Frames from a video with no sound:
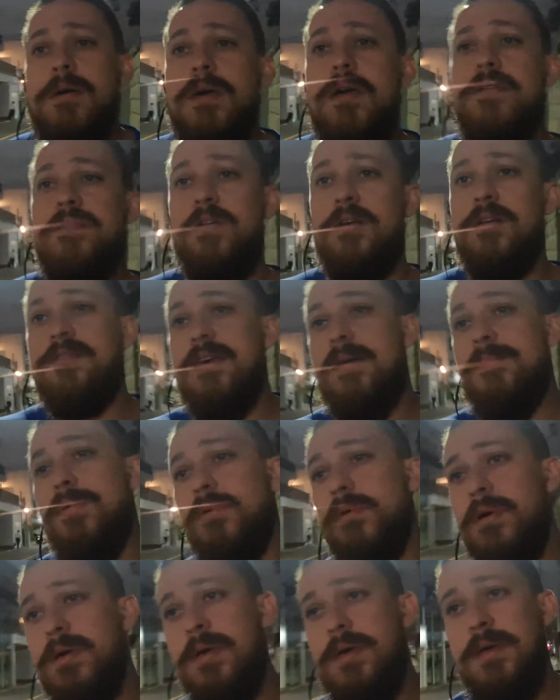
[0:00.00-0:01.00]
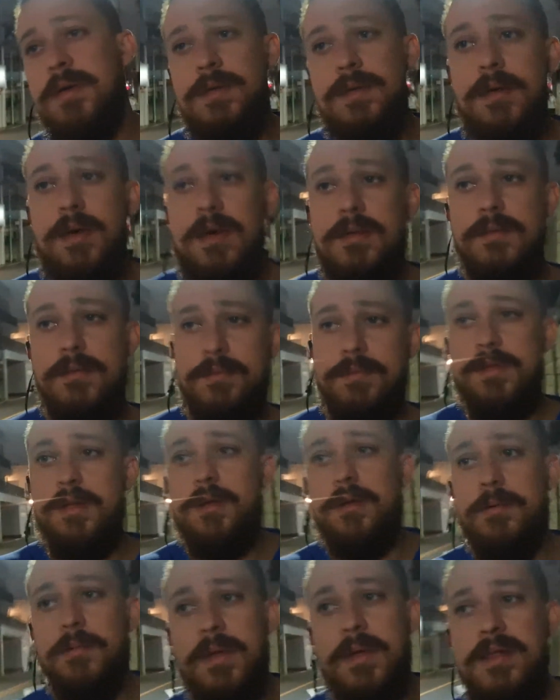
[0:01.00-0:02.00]
for example,
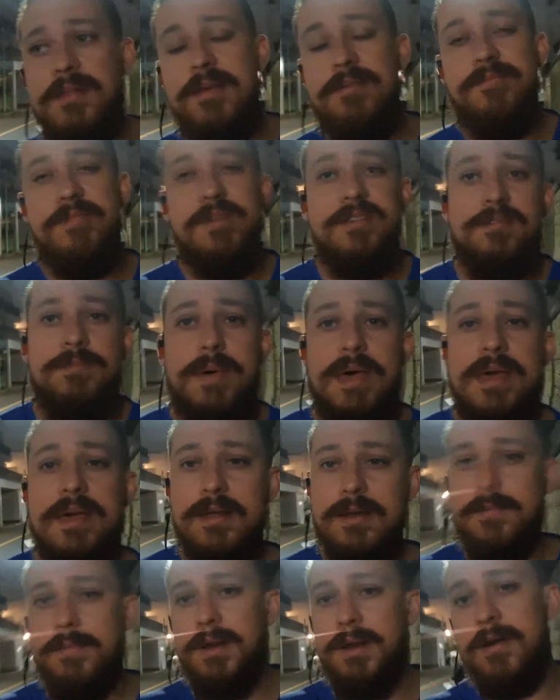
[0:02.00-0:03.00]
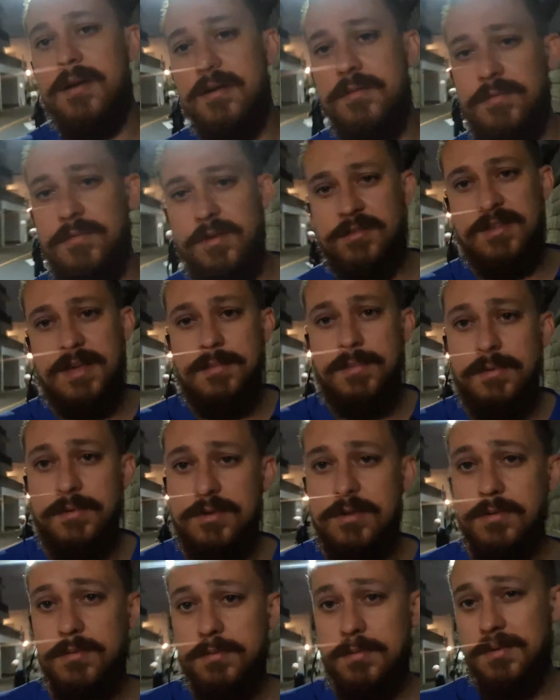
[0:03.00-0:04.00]
Anytime Fitness back in America, for example,
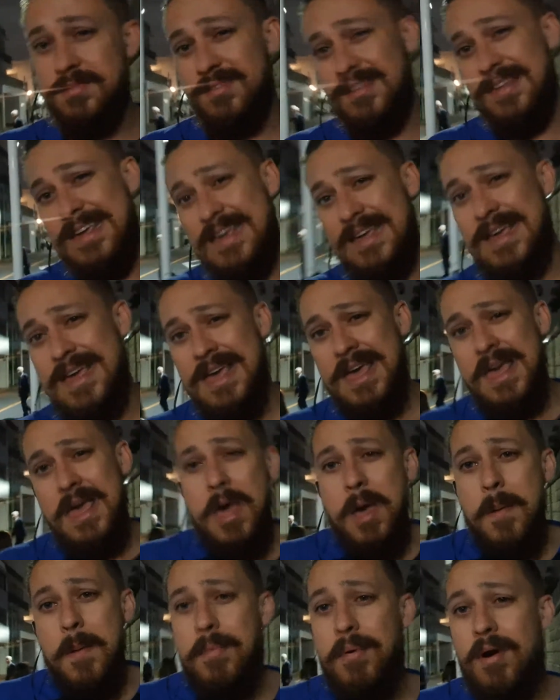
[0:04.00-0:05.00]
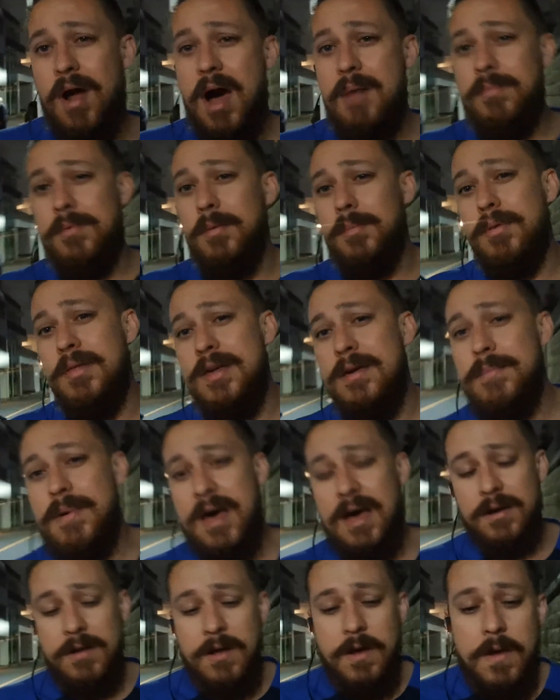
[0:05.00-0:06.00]
you will see probably
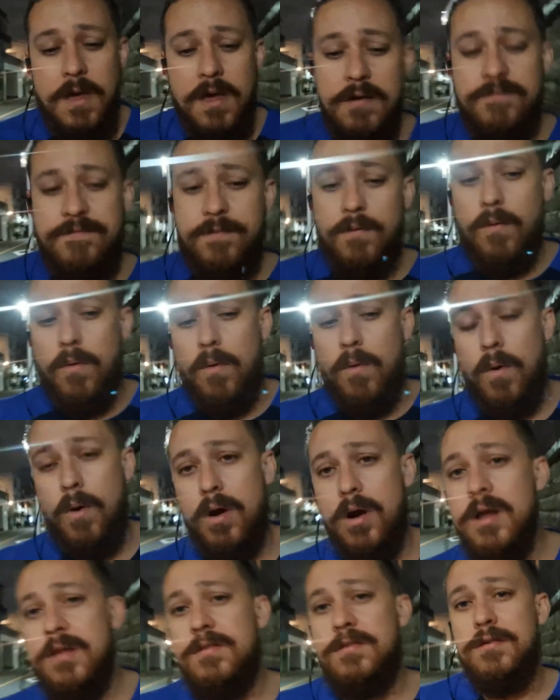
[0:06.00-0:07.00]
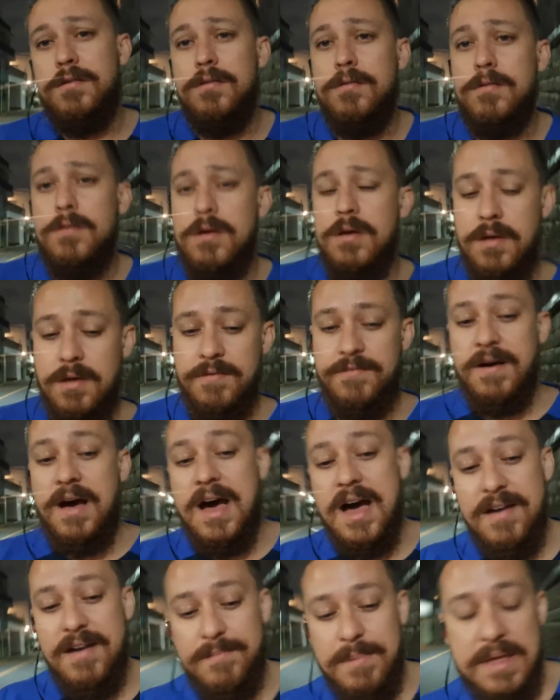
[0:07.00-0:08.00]
about 4 to
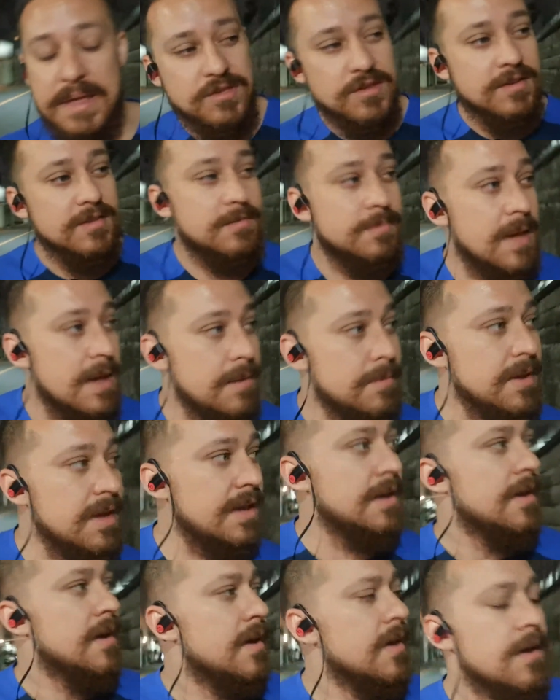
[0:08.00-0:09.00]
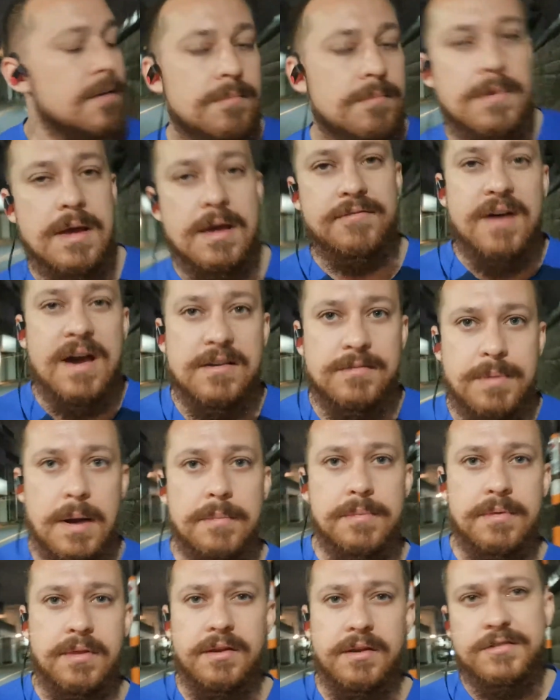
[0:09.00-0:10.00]
5 benches, maybe 5 is probably
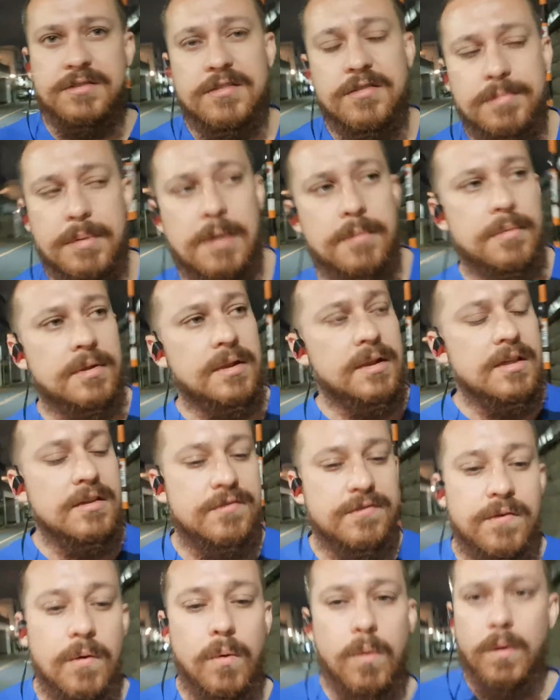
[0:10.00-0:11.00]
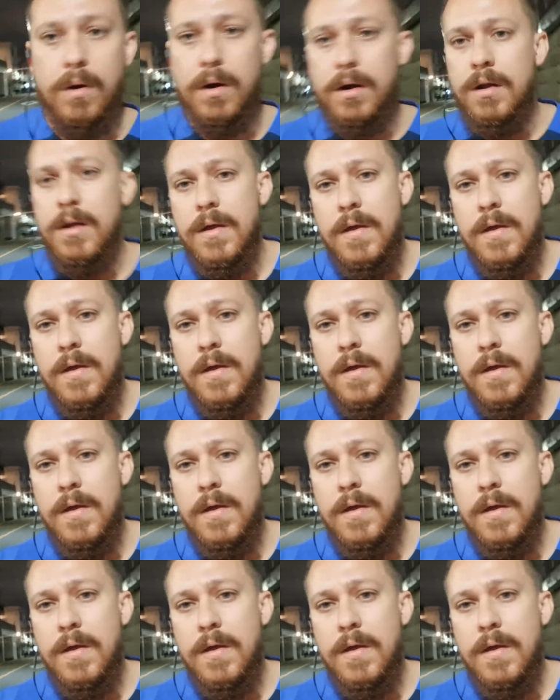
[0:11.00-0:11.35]
a little excessive, but at least 4